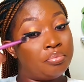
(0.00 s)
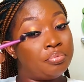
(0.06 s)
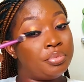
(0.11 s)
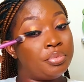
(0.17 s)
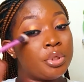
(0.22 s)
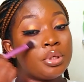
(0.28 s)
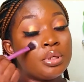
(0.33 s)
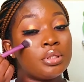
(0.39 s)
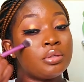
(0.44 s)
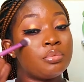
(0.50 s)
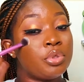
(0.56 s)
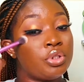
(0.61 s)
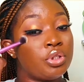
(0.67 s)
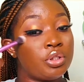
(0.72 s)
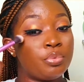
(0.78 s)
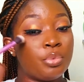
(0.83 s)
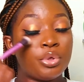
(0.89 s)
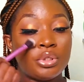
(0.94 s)
Because as much
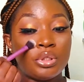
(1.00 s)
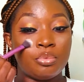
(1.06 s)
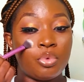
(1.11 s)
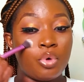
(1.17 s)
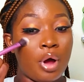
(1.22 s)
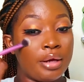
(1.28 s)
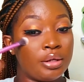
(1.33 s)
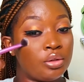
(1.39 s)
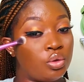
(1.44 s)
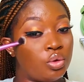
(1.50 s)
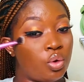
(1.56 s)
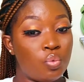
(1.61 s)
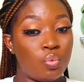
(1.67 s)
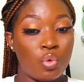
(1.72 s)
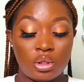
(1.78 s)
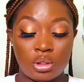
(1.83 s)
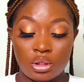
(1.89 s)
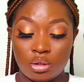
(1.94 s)
as possible I don't
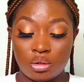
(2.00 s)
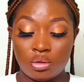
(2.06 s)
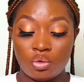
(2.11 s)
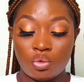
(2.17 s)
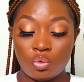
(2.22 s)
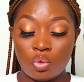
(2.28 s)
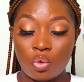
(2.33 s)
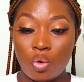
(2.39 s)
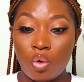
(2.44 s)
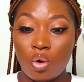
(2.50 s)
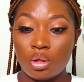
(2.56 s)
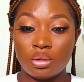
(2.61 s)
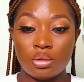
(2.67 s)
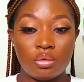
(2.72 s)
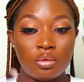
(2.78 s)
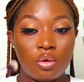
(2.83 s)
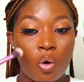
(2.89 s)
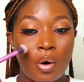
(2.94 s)
want
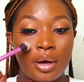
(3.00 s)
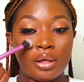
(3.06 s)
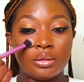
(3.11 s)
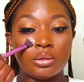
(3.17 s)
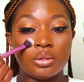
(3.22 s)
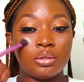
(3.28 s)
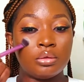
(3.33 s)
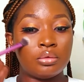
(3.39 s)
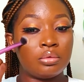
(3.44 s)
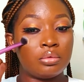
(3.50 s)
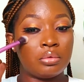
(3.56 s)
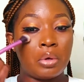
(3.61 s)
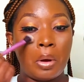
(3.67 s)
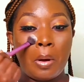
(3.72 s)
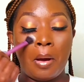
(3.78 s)
oil to